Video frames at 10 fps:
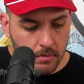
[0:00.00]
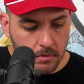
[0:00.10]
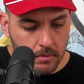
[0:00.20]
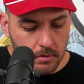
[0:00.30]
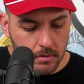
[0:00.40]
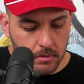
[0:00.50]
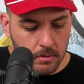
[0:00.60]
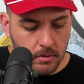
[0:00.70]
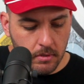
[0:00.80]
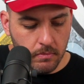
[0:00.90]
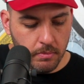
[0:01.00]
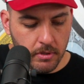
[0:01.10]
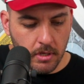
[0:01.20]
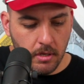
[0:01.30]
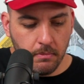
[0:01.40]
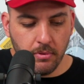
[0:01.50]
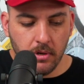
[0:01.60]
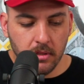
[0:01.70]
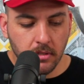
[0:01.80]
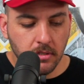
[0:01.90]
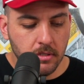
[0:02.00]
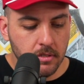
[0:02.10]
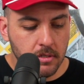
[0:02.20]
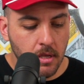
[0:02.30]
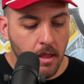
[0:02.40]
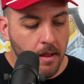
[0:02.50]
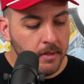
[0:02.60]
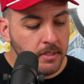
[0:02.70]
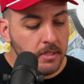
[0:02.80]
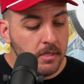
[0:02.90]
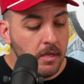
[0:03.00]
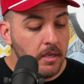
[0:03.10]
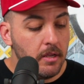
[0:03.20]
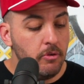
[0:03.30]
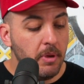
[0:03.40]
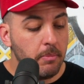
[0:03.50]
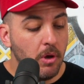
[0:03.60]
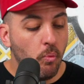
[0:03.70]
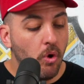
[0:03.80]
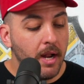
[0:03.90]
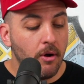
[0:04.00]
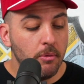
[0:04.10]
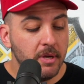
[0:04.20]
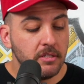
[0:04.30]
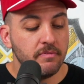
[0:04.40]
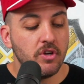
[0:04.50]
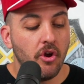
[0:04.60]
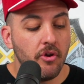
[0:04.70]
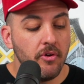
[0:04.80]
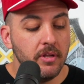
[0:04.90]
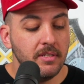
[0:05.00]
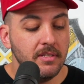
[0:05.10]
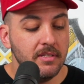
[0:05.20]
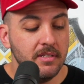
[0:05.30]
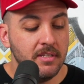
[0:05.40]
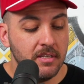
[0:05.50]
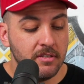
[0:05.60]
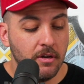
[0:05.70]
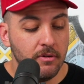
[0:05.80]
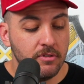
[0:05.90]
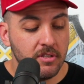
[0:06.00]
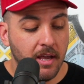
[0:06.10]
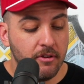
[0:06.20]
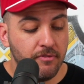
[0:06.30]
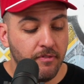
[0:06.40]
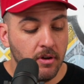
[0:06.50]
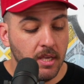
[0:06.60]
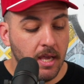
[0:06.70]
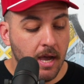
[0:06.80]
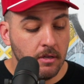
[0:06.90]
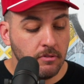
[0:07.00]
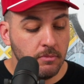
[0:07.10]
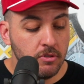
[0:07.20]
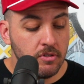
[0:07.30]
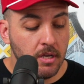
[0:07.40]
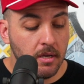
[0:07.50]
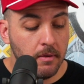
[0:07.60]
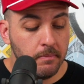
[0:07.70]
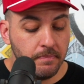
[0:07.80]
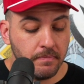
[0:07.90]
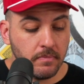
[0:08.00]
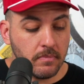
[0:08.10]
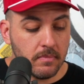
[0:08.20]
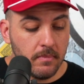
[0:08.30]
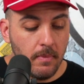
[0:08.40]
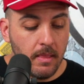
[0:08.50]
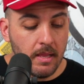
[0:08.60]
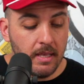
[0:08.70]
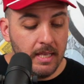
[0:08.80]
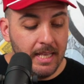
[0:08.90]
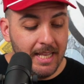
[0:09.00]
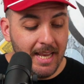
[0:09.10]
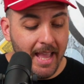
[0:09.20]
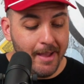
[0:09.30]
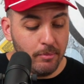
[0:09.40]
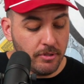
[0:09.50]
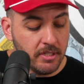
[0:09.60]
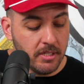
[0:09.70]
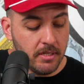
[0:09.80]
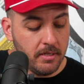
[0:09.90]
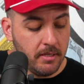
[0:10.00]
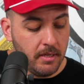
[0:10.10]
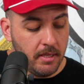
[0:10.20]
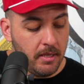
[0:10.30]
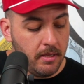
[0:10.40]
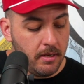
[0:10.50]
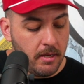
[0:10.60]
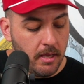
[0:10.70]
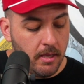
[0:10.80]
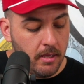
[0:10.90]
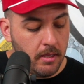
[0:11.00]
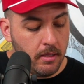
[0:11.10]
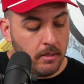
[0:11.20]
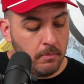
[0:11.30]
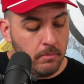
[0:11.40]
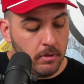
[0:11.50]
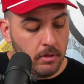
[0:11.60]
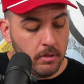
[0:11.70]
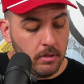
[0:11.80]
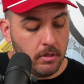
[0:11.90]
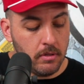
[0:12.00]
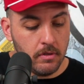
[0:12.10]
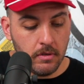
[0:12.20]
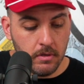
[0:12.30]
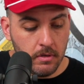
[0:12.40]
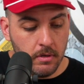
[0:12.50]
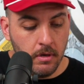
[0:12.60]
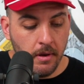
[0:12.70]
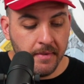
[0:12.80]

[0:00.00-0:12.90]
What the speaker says: Let's see, you can put that in parentheses. Can you make me a 1 hour mix of current disco / funky house music in Ableton? In Ableton.